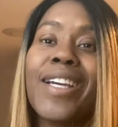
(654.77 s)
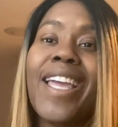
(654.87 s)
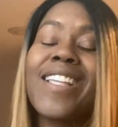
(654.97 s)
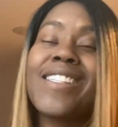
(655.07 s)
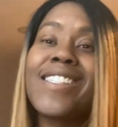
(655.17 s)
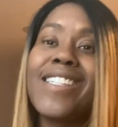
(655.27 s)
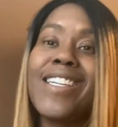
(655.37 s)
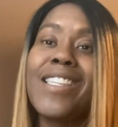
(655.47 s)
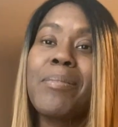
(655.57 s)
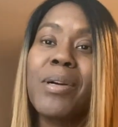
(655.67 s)
I can't
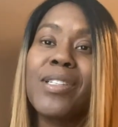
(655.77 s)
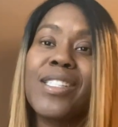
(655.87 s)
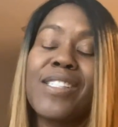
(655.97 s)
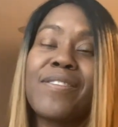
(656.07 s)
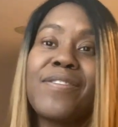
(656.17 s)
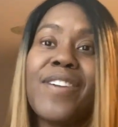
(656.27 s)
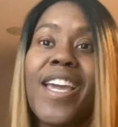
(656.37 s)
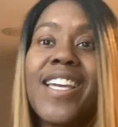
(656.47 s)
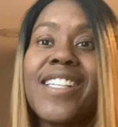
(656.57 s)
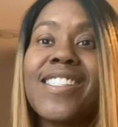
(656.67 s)
see the person's
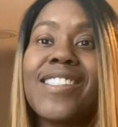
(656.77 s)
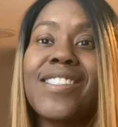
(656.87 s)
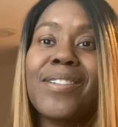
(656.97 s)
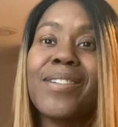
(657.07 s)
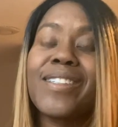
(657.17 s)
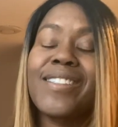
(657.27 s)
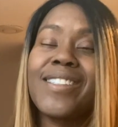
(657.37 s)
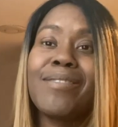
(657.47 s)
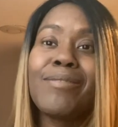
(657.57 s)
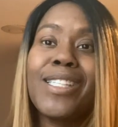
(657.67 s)
face or
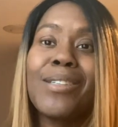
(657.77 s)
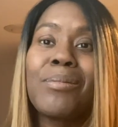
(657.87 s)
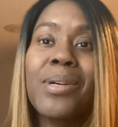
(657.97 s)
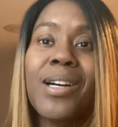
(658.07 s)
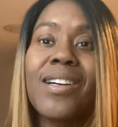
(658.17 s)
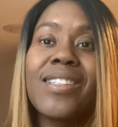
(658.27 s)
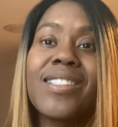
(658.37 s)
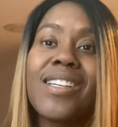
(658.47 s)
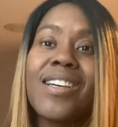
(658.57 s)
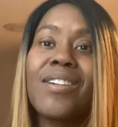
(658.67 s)
read the words.